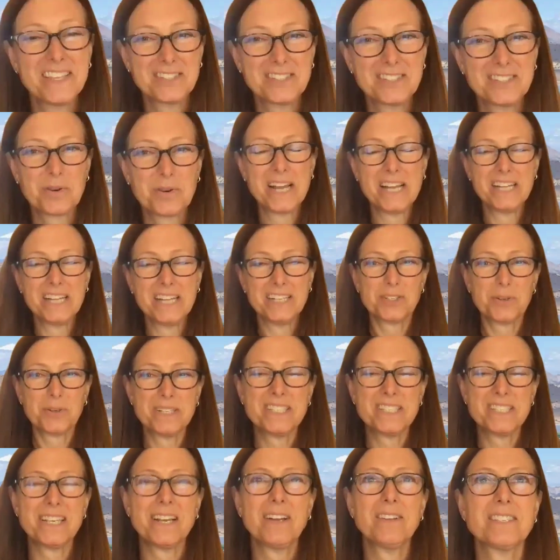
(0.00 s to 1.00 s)
that's great. So
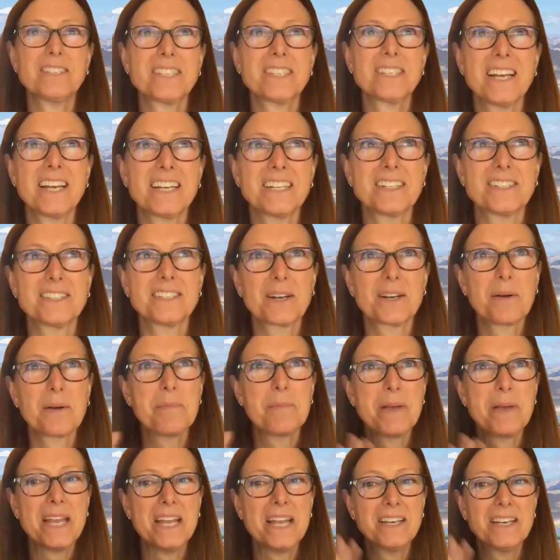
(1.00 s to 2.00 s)
it sounds like it's a
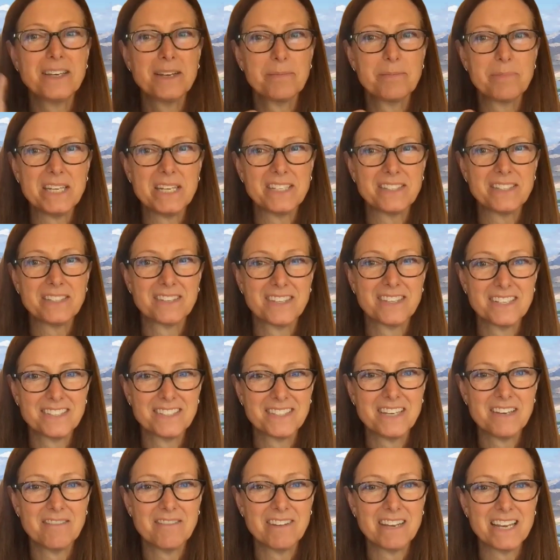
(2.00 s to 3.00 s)
companion piece to the
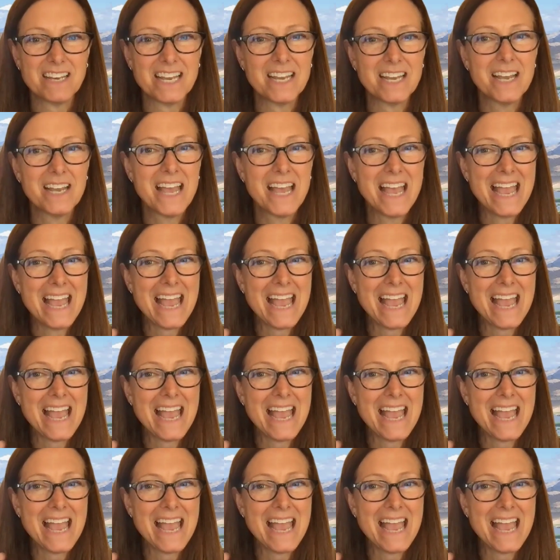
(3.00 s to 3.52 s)
CV,